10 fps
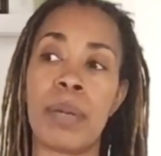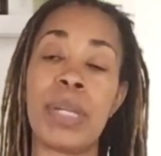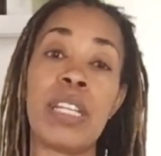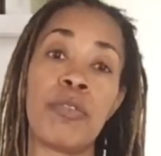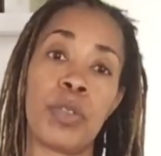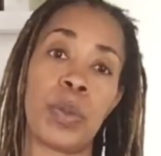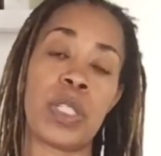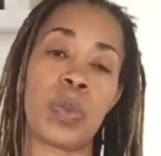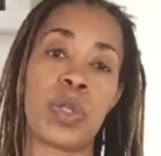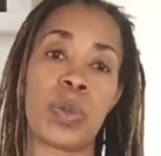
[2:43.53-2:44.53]

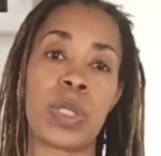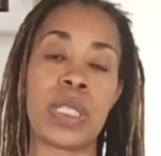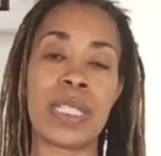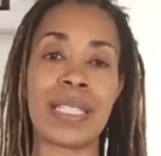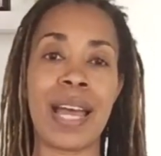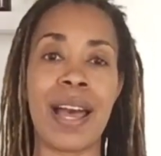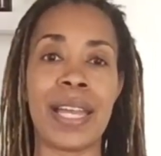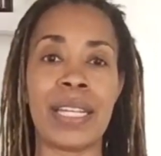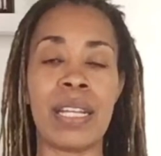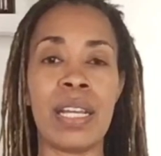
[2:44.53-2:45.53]
influence, which was the
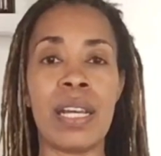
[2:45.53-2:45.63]
design